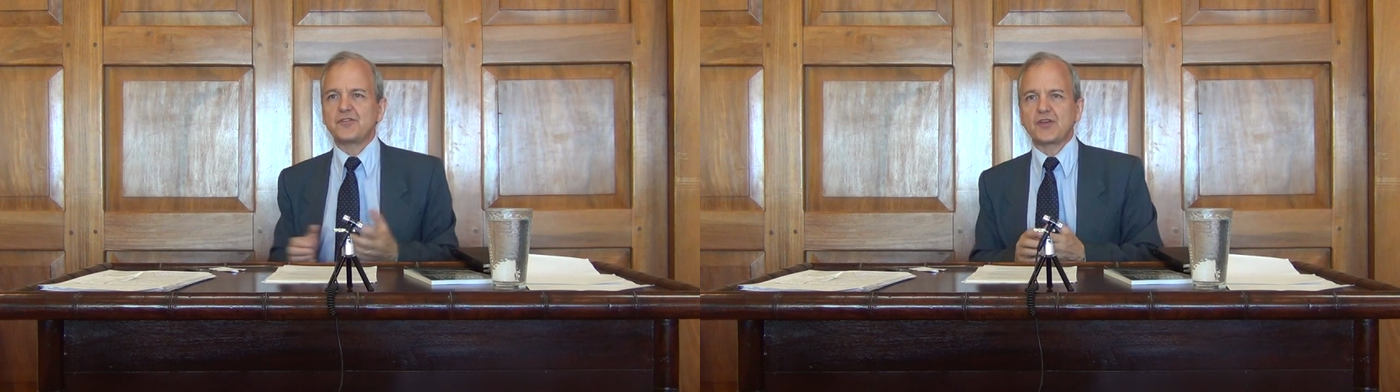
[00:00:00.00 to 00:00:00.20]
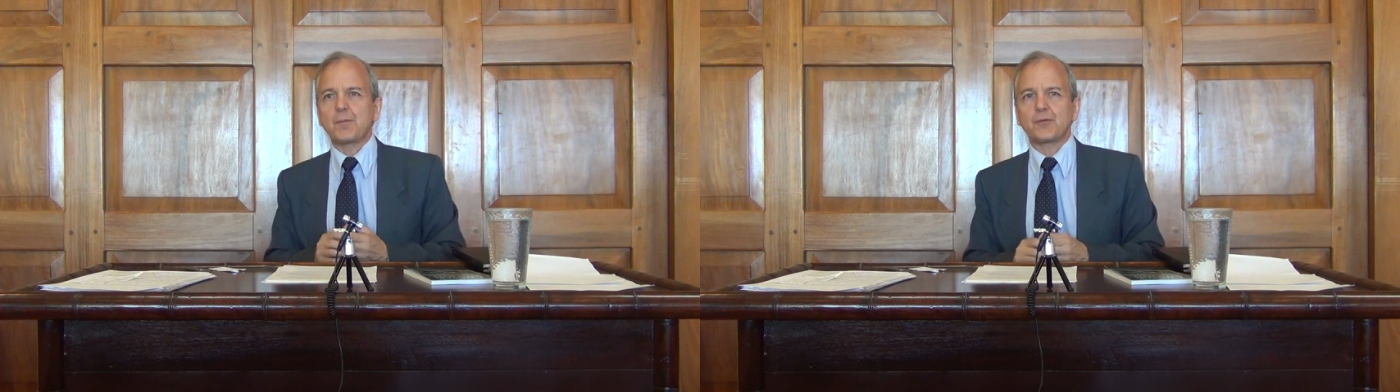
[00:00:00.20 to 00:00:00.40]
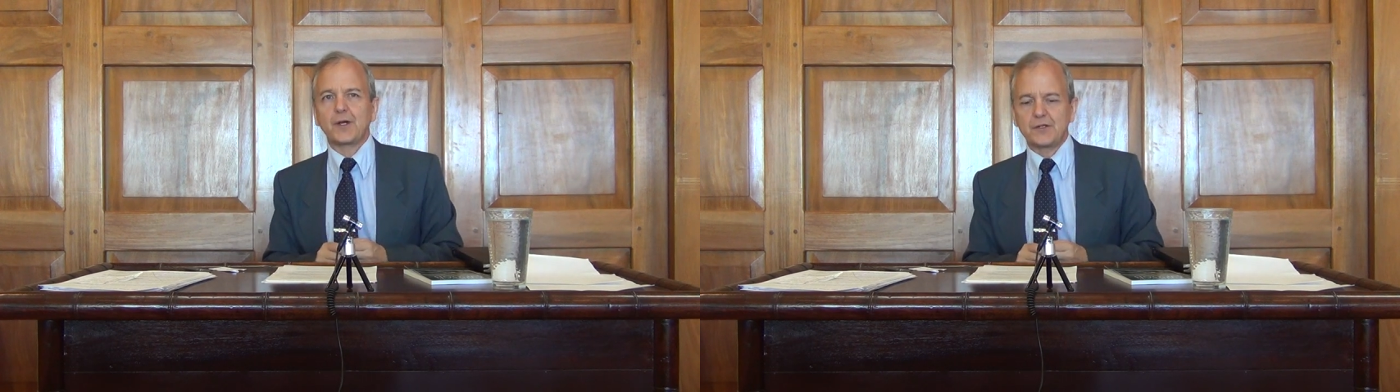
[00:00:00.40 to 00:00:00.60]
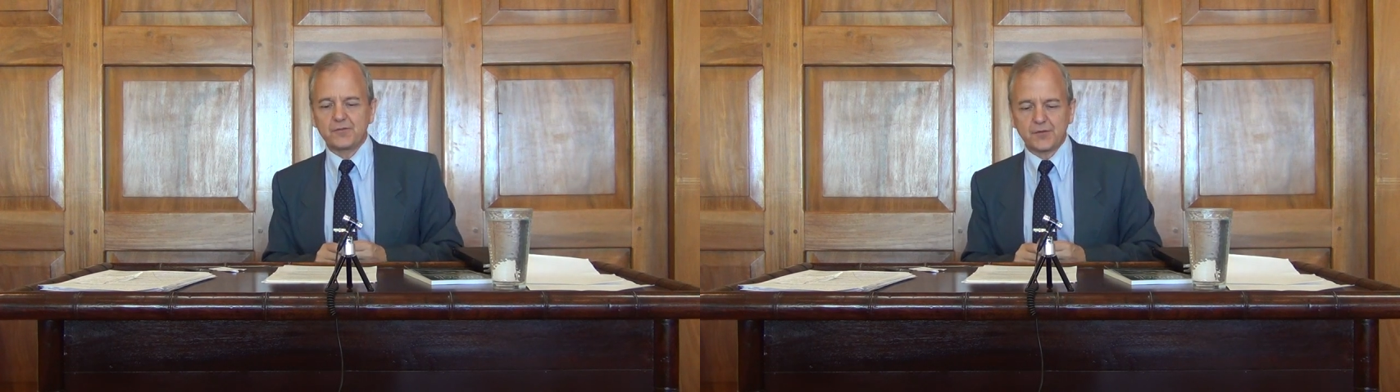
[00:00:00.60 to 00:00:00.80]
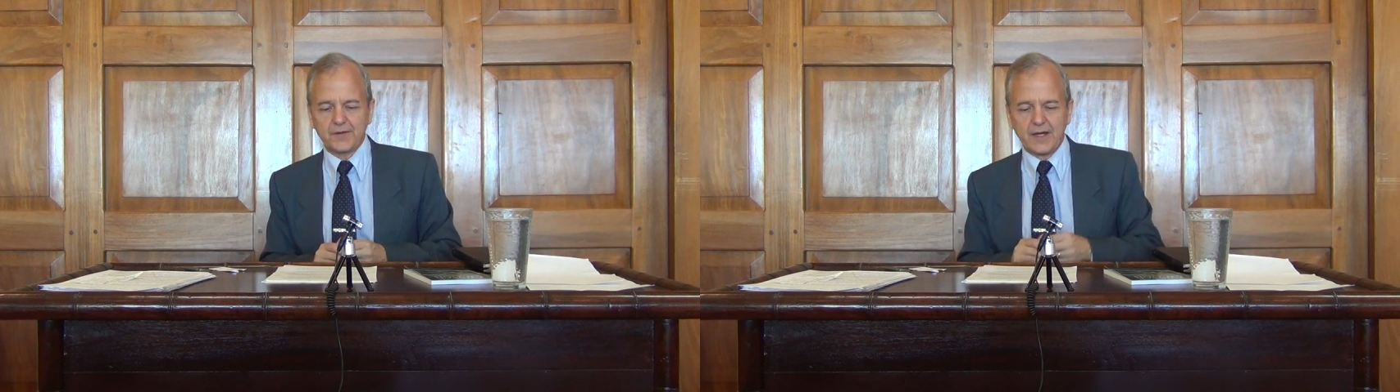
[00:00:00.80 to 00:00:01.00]

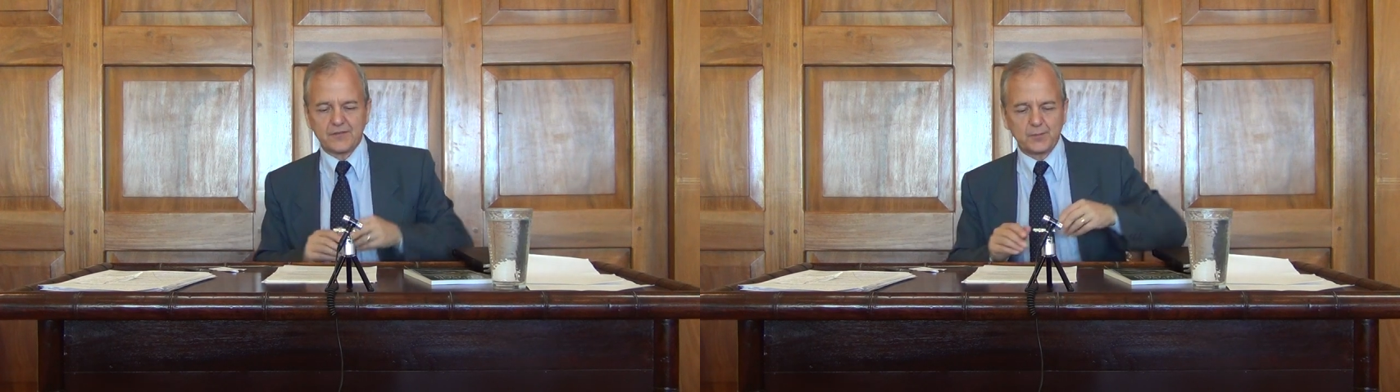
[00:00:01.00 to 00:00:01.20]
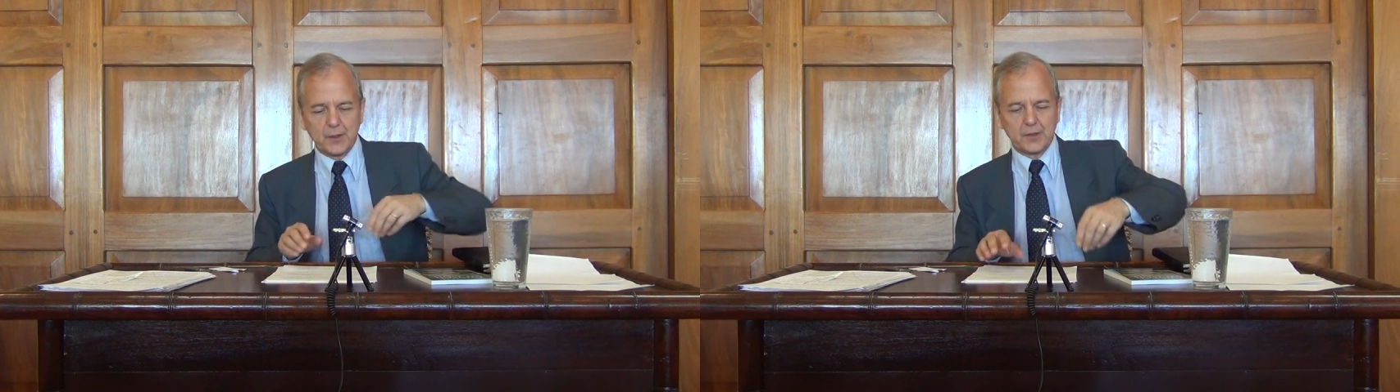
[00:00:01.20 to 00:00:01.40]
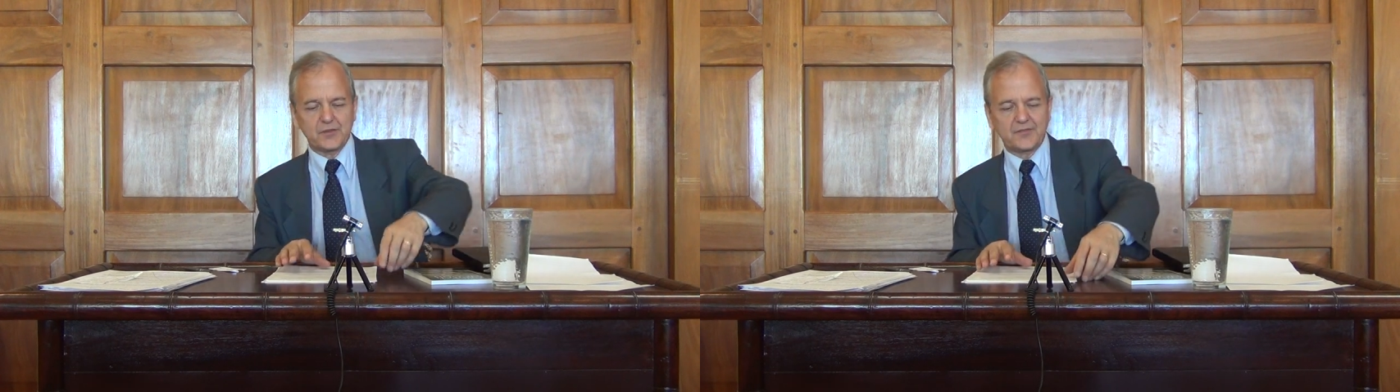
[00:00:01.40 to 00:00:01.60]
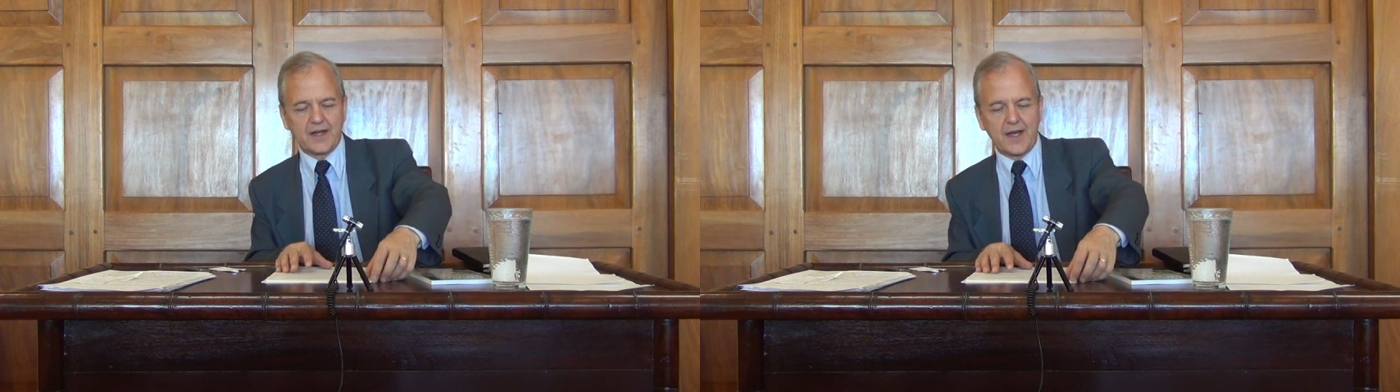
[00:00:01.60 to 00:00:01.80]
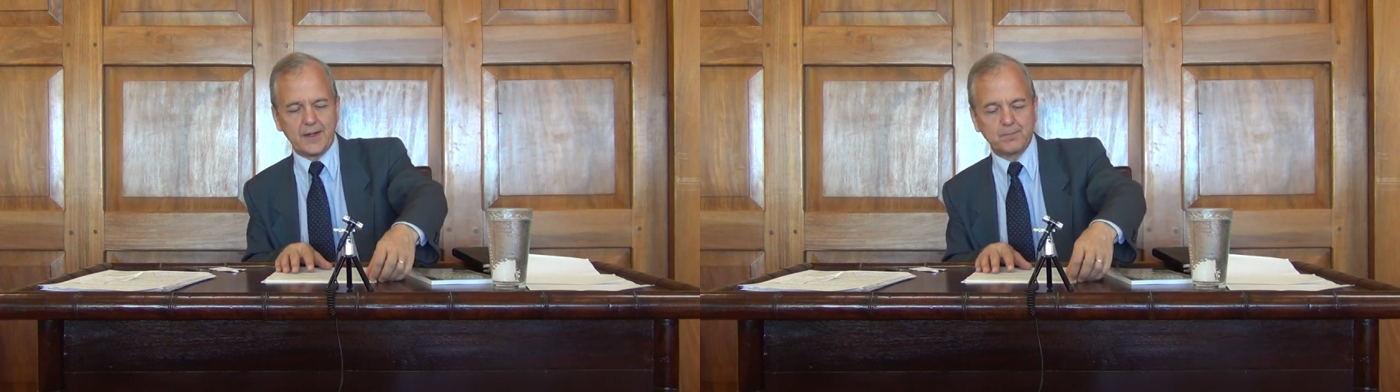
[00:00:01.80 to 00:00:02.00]
separated for that period of
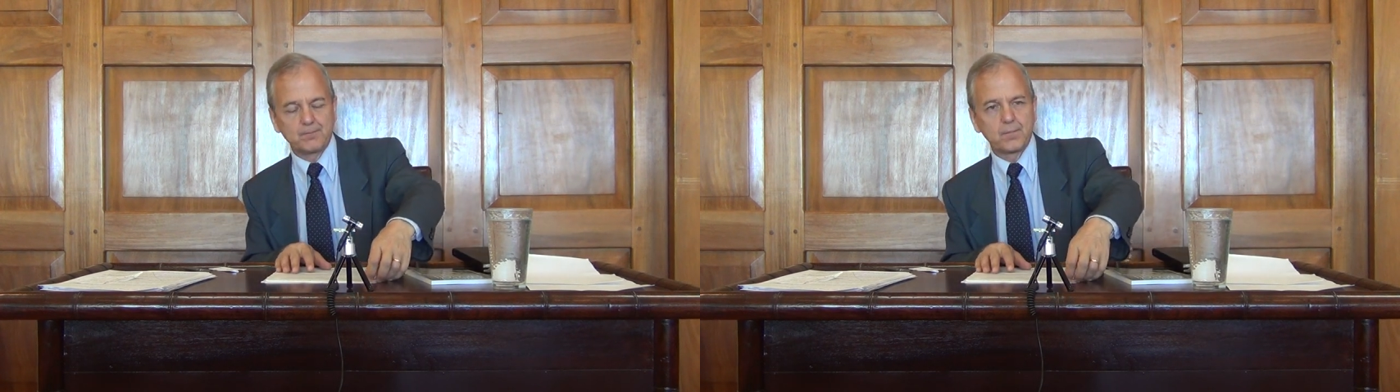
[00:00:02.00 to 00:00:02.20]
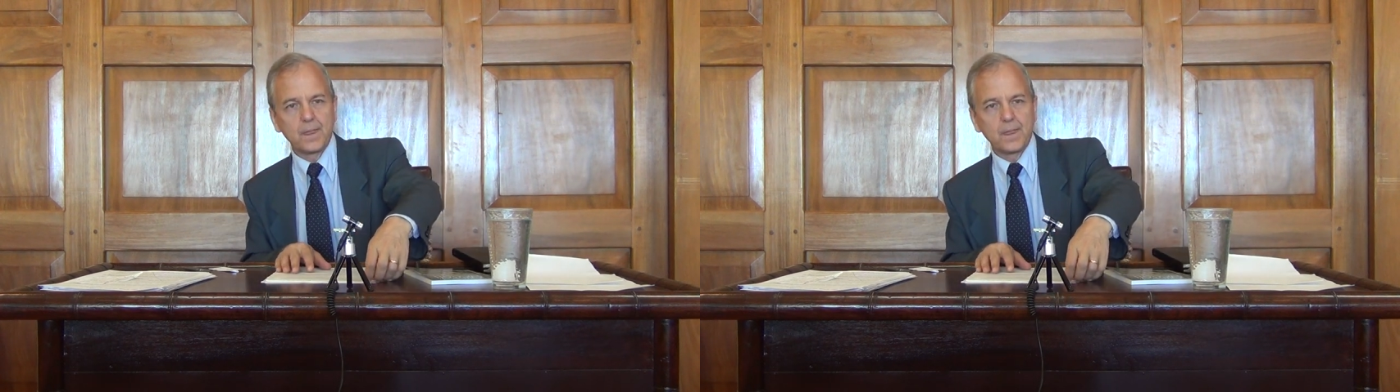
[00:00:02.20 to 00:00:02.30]
time.